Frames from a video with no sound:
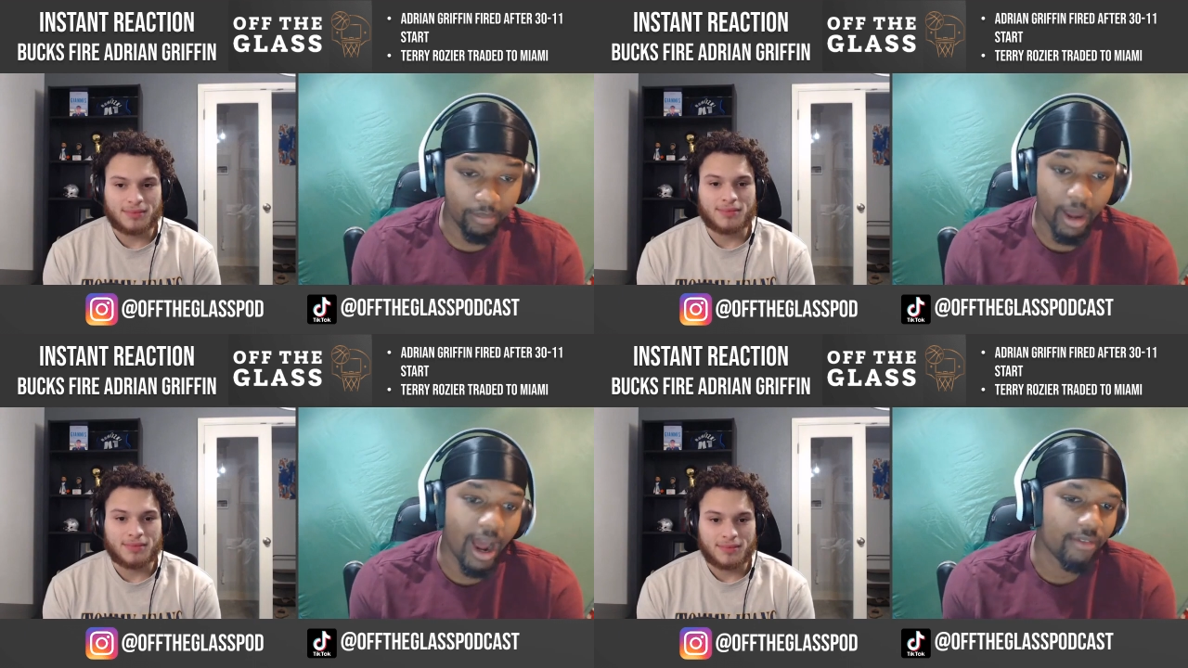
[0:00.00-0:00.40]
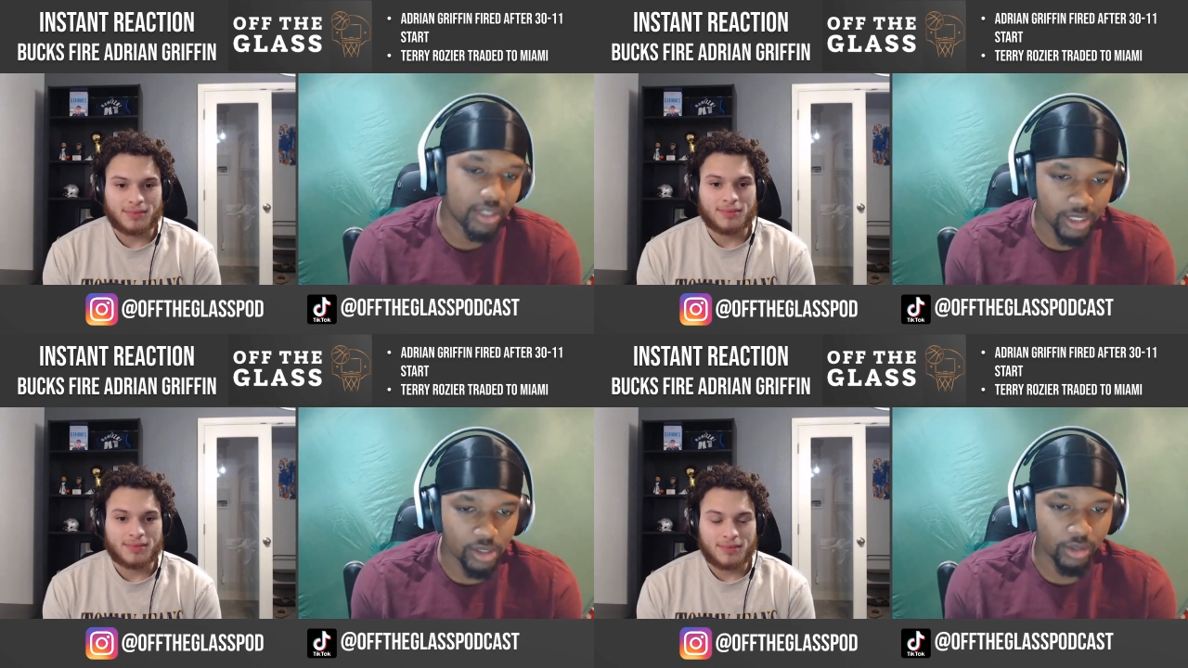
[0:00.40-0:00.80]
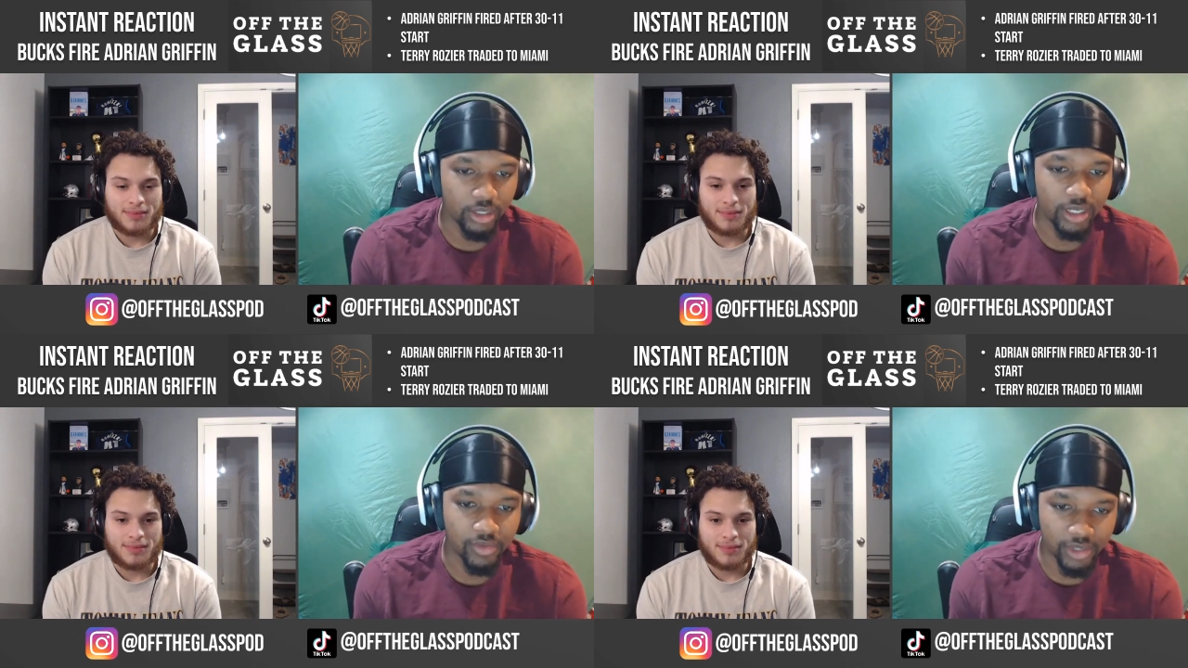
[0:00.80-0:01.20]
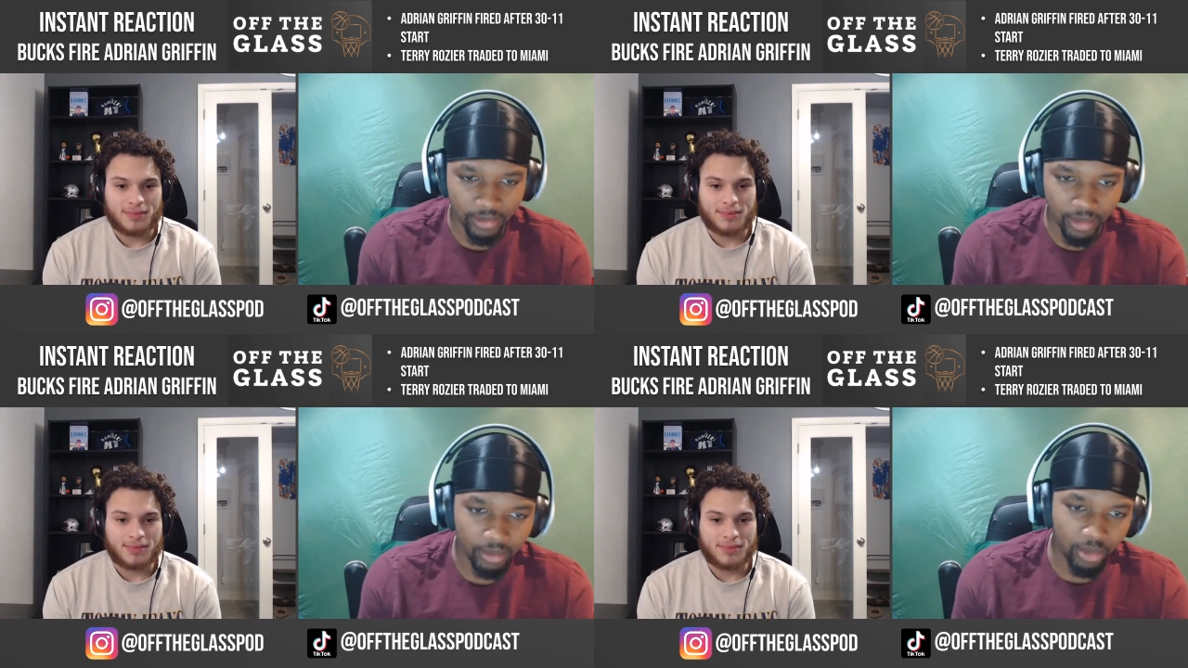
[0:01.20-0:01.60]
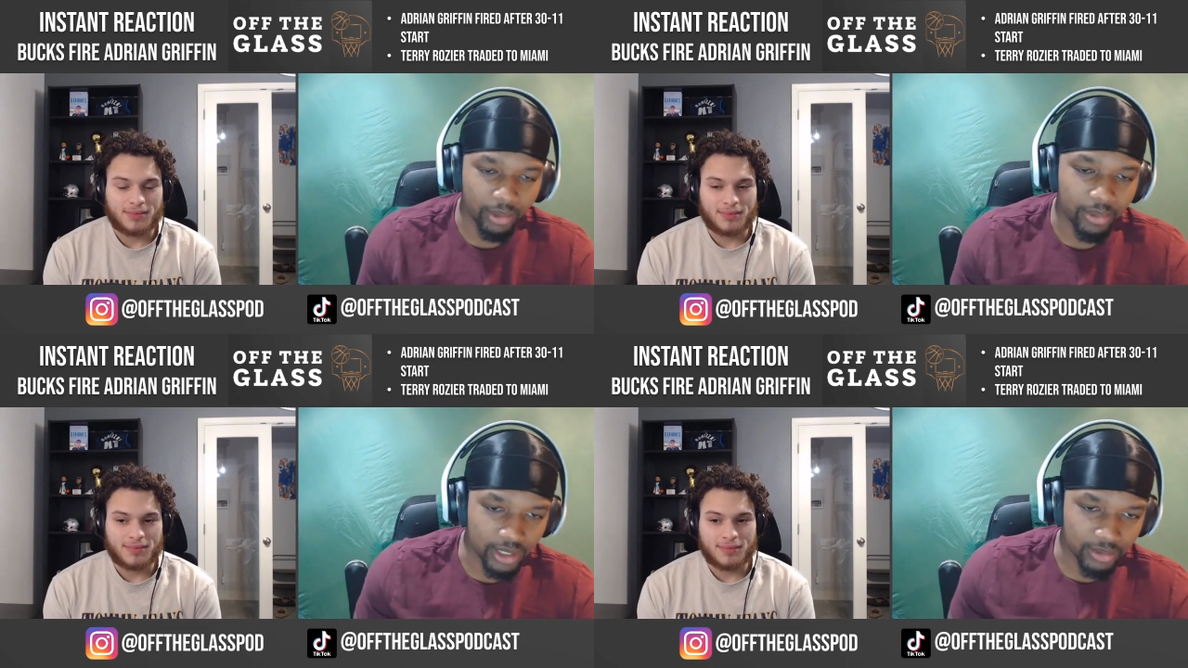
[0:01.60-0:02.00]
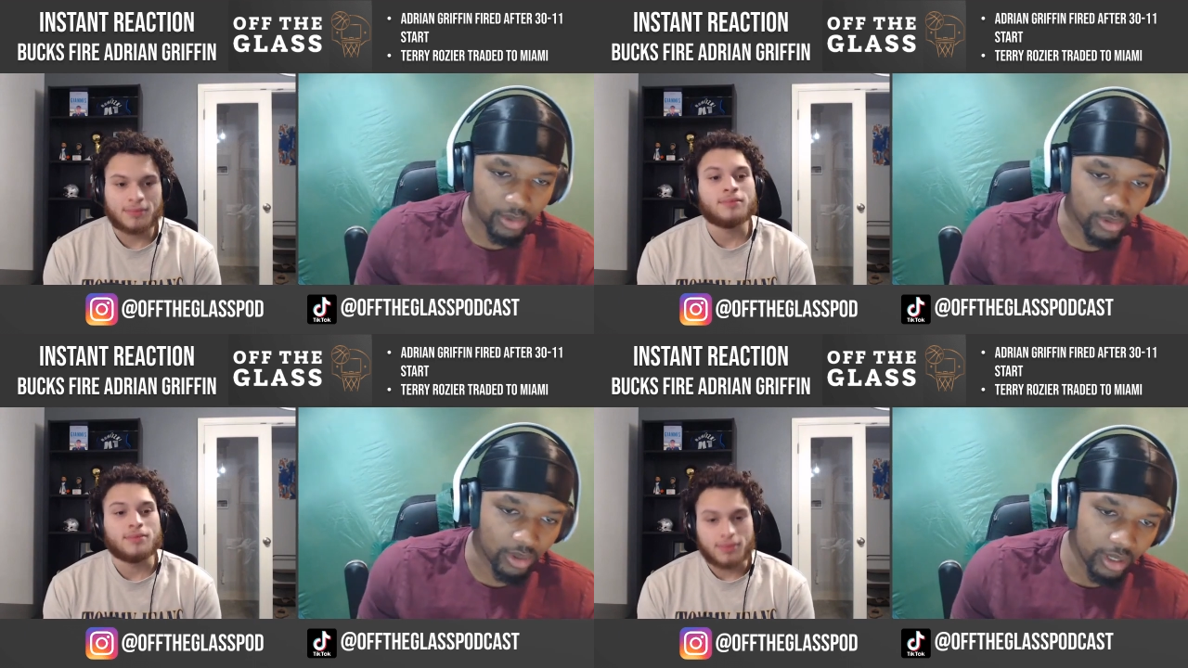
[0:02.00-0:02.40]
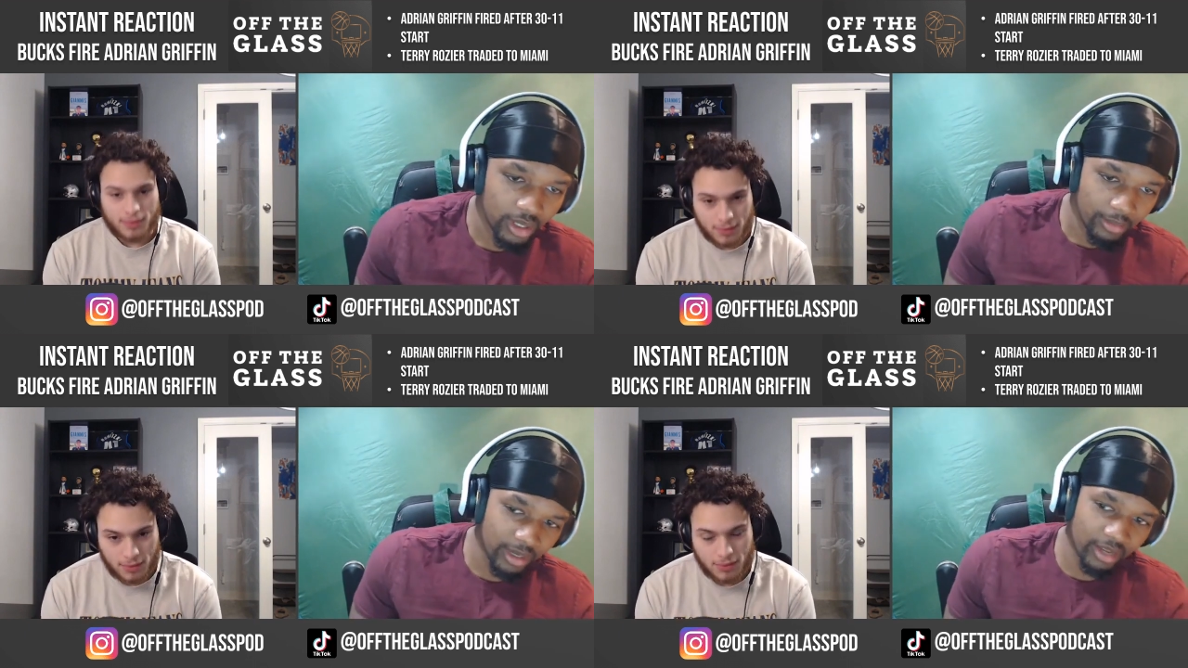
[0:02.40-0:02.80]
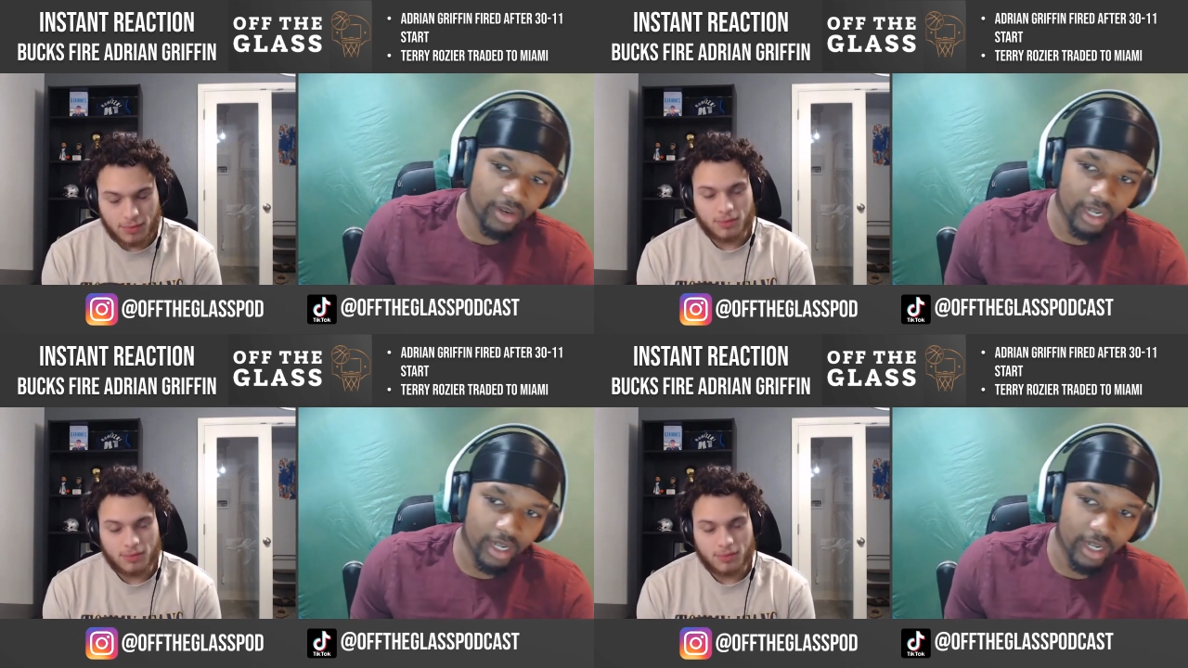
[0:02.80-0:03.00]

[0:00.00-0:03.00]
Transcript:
Speaker 1: obviously you know the defense have been pretty piss poor, but even mm-hmm.